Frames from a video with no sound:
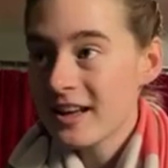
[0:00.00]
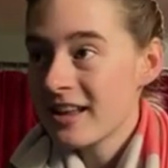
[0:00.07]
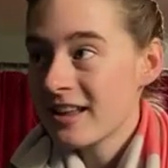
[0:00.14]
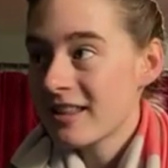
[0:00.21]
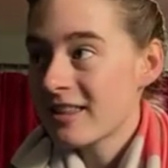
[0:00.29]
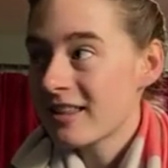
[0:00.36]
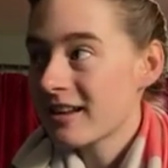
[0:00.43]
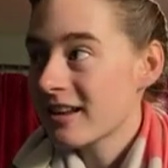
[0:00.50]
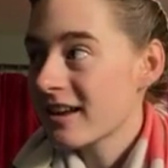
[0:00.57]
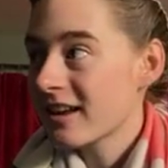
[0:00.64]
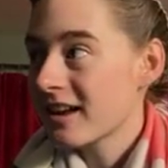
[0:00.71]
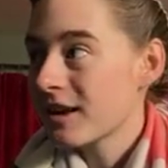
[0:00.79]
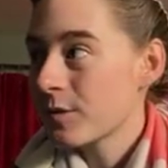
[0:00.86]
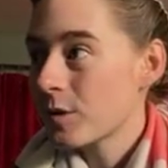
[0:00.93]

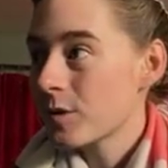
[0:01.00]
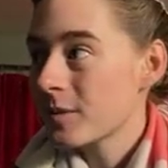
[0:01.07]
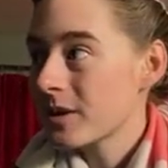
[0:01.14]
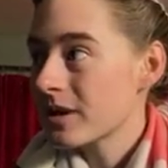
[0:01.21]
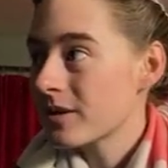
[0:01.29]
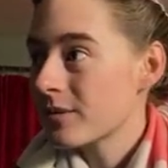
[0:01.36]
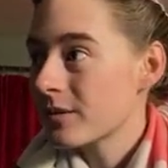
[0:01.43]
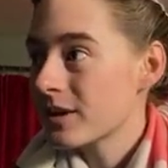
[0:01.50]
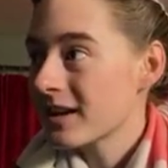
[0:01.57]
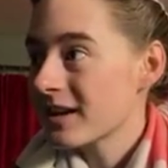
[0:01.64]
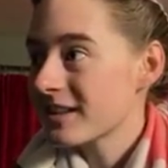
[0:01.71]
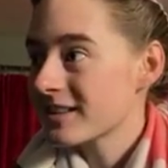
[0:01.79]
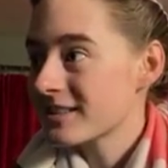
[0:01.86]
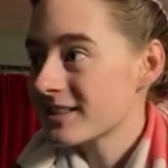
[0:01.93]
think it would be
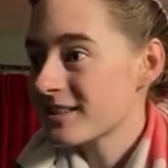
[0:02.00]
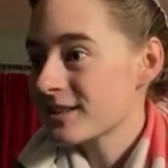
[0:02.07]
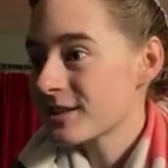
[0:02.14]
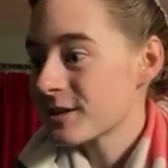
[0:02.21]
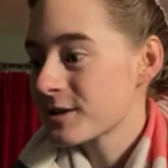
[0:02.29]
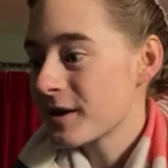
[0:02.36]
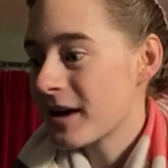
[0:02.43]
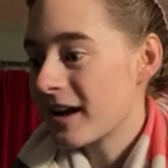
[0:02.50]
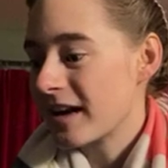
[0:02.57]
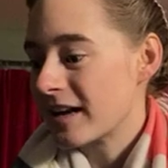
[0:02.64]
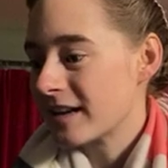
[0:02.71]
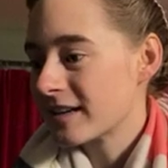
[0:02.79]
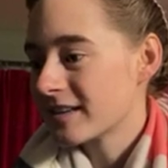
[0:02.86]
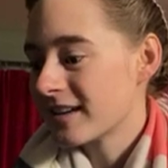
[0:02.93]
ridiculous to do
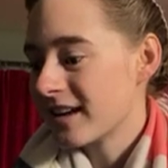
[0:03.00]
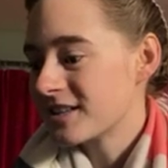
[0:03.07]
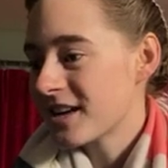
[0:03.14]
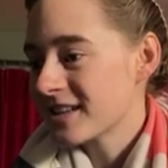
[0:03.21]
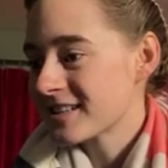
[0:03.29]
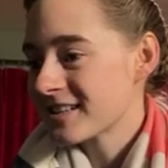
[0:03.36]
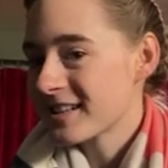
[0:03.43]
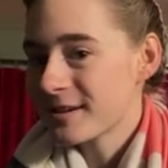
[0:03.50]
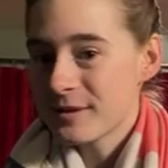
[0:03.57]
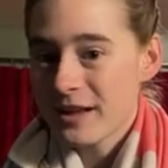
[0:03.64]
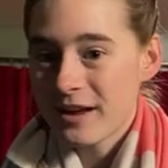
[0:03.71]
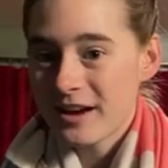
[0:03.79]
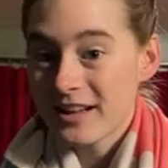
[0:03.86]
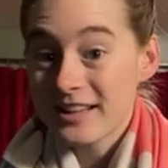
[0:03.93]
a jazzy thing
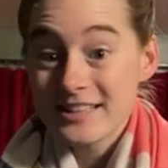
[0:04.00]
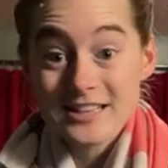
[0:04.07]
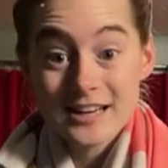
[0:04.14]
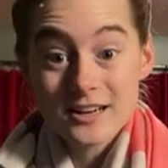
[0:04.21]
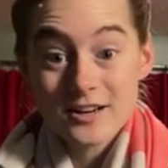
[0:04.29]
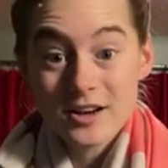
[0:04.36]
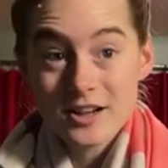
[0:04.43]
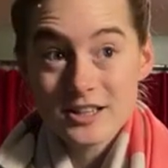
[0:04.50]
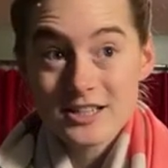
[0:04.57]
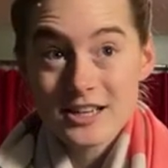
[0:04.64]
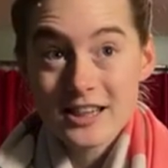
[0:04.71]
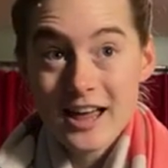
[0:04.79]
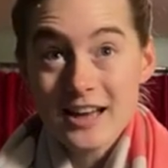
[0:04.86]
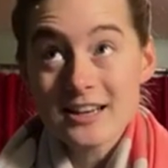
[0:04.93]
without at least acknowledging
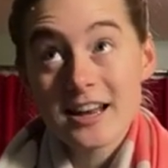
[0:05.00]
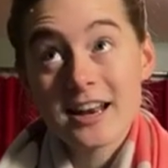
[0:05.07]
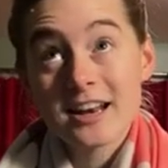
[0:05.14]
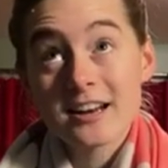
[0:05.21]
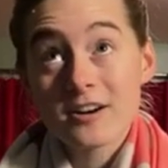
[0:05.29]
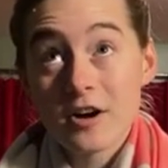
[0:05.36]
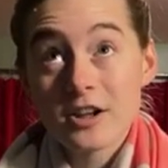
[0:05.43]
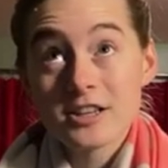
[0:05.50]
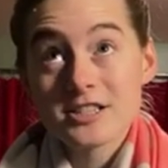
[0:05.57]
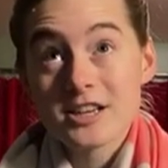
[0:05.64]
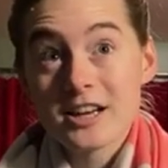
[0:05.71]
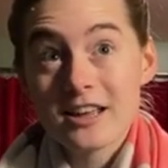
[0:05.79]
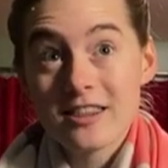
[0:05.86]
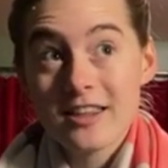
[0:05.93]
that, and
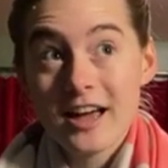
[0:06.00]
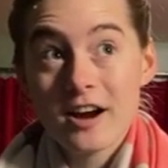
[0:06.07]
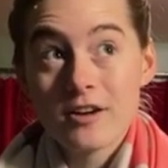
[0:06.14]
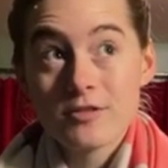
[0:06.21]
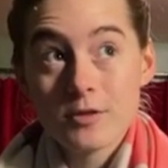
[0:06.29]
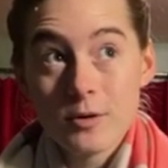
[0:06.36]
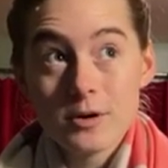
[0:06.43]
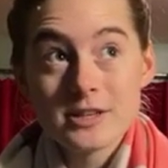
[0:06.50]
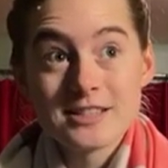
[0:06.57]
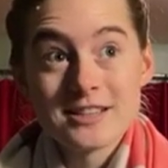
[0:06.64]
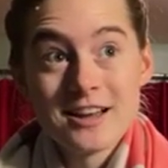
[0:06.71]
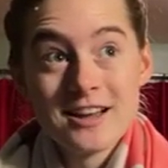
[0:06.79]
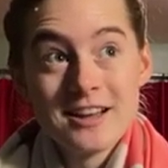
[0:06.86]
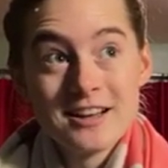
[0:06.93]
acknowledging that, of course,
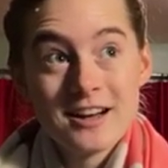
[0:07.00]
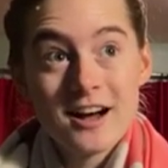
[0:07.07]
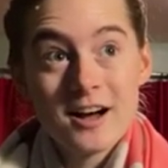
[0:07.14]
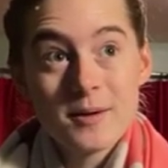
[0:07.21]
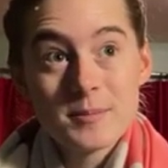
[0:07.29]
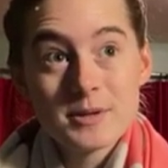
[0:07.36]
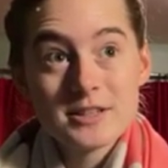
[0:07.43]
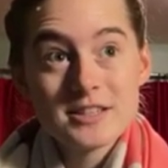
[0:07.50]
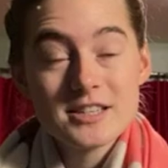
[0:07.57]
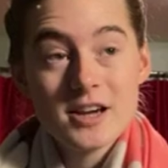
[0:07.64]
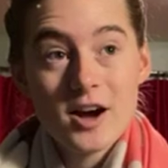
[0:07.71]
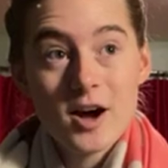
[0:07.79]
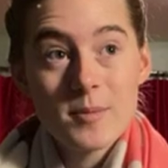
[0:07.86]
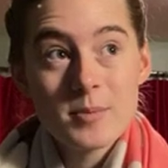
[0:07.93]
Lindy
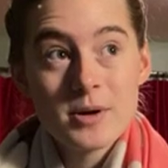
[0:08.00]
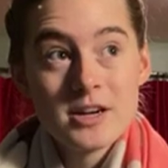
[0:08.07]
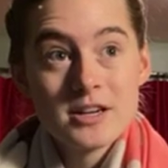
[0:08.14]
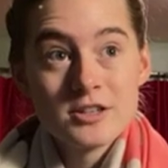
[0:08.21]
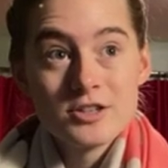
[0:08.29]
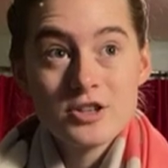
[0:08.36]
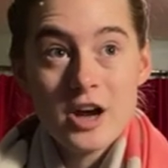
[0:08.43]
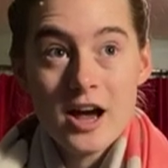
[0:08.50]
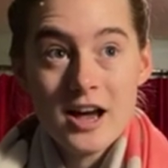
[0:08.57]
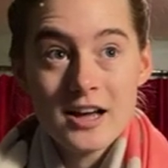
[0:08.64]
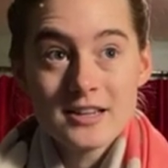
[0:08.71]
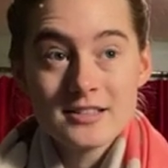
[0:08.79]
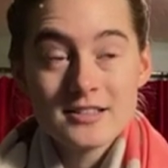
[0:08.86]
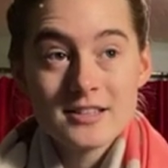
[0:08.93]
Hop,
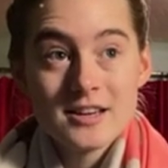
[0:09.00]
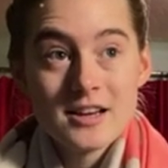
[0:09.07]
jazz